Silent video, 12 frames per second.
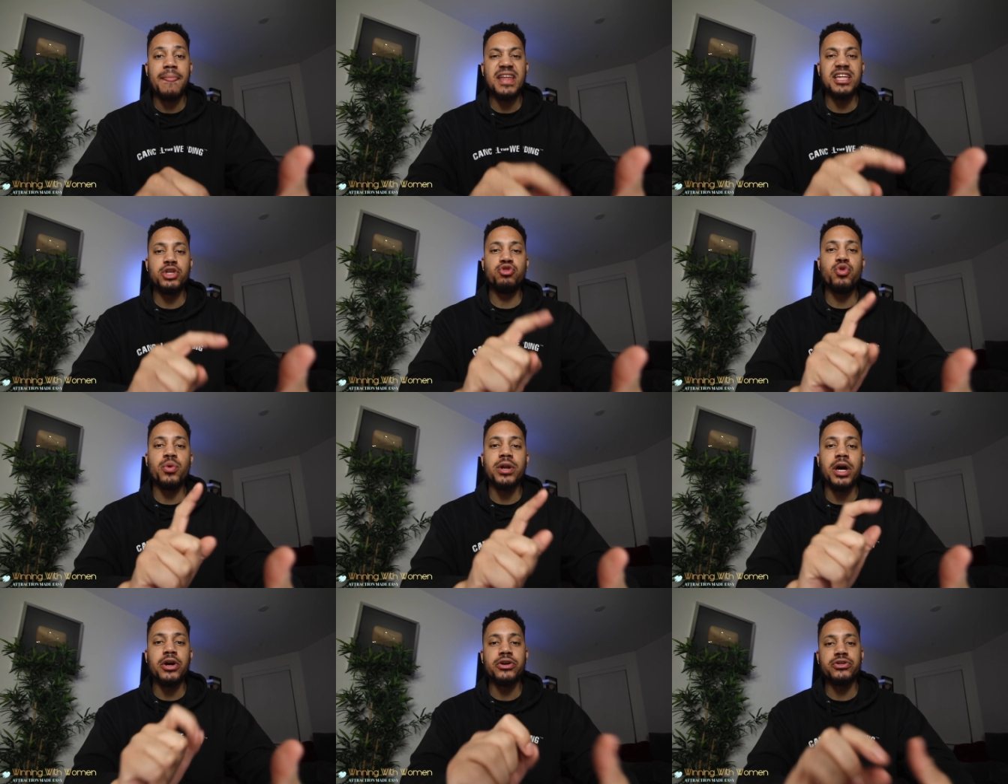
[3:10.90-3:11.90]
And then you going
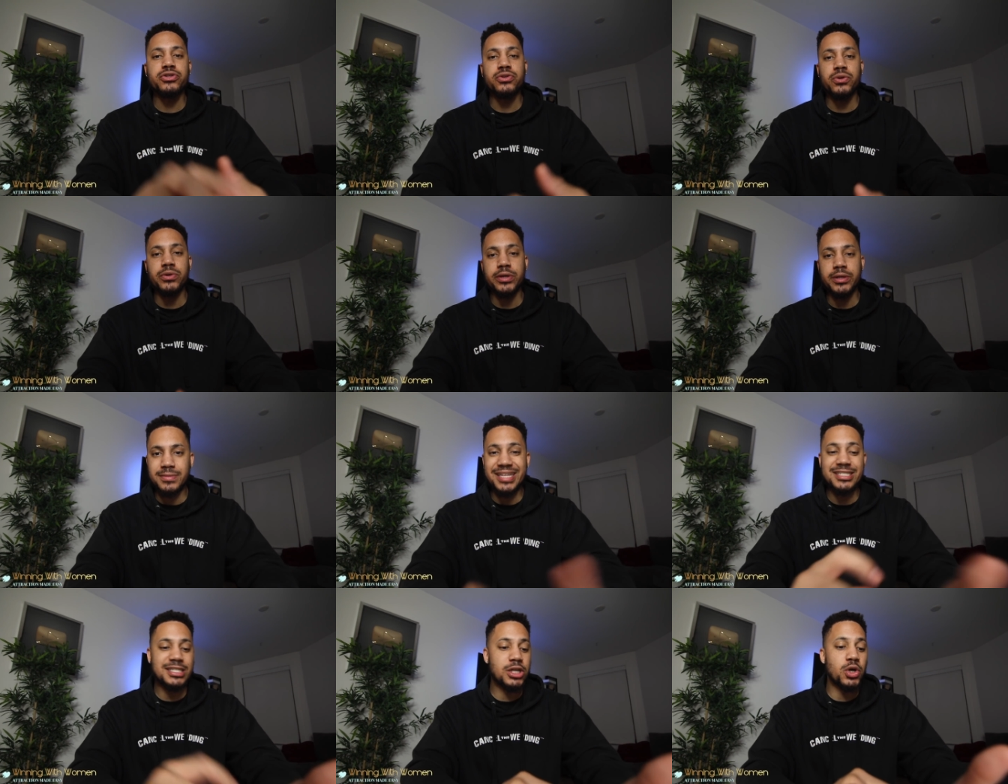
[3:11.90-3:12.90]
on her story. And then
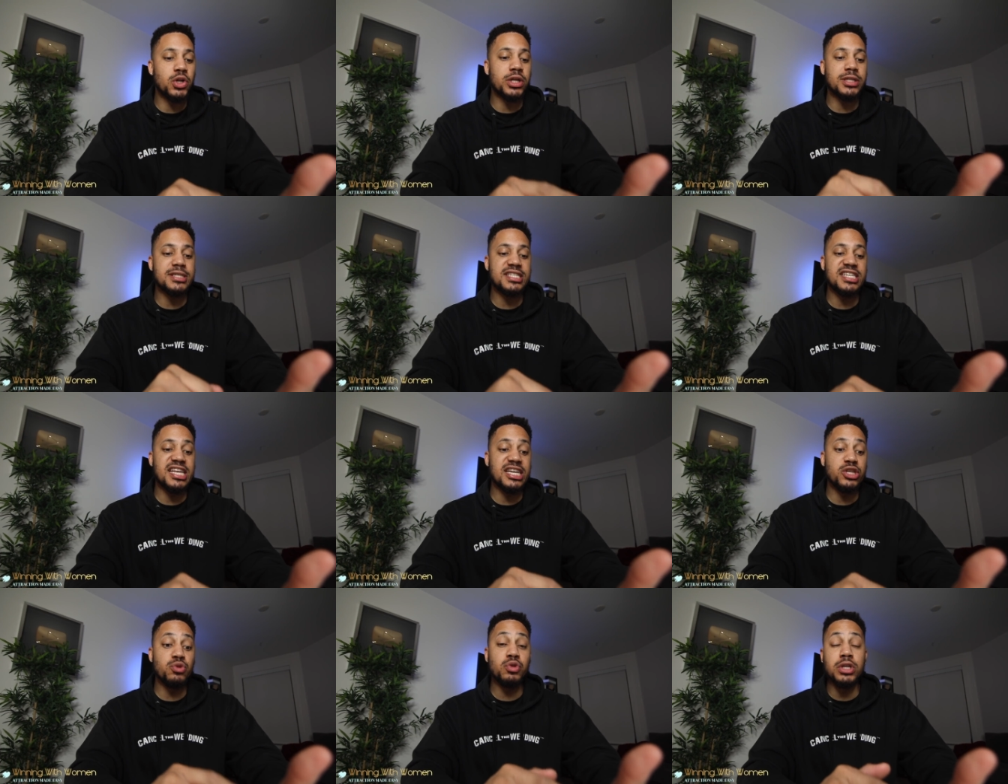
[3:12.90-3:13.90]
she's gonna look to see that
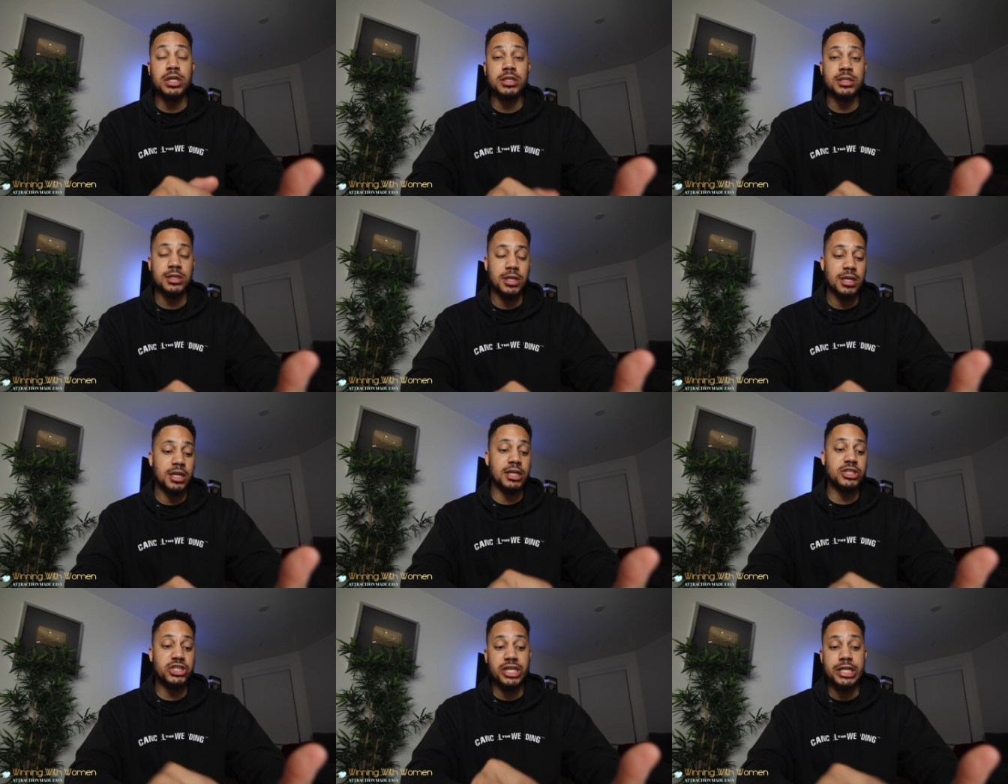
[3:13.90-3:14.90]
you looked,
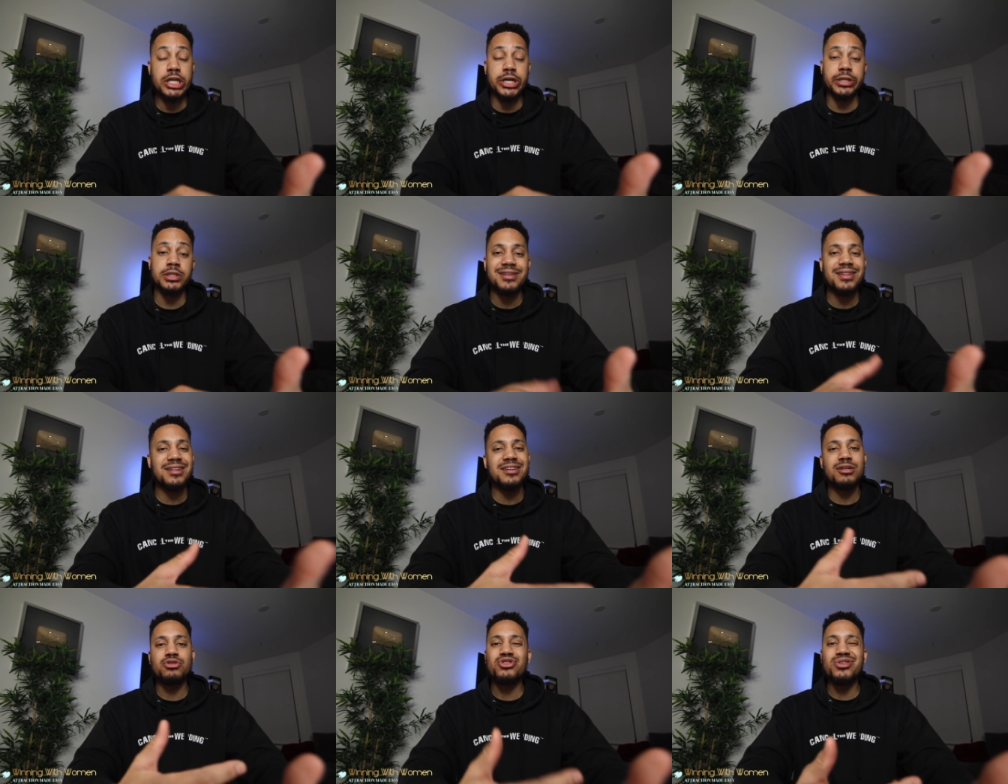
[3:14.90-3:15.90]
cause she looked. Another
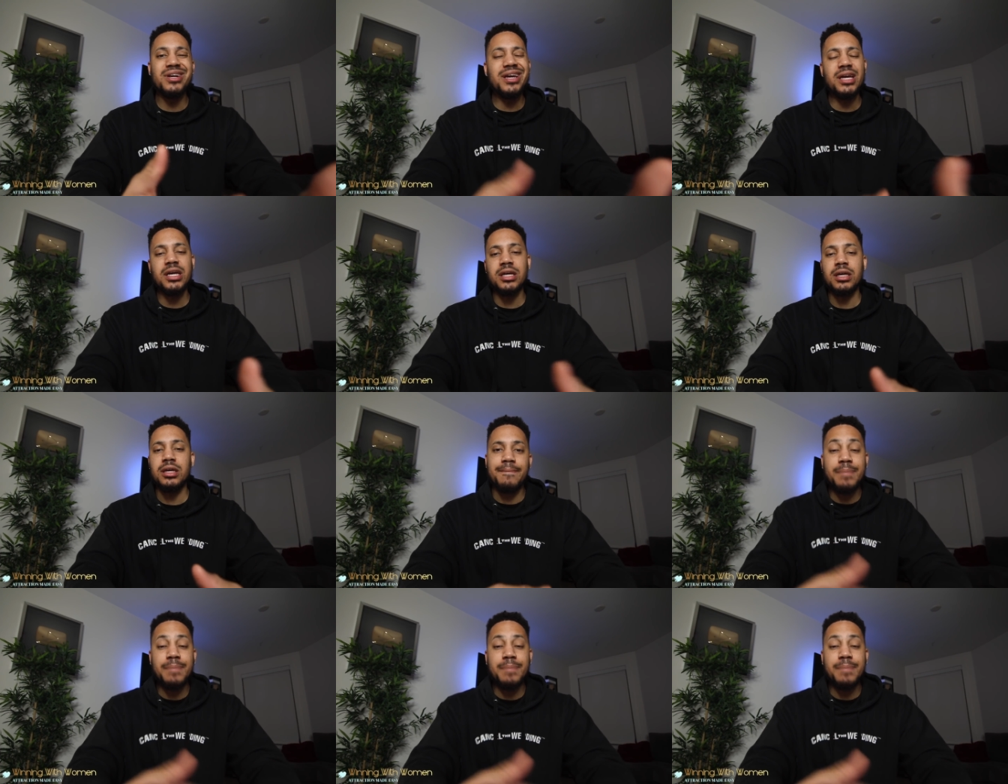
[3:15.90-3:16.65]
little trick.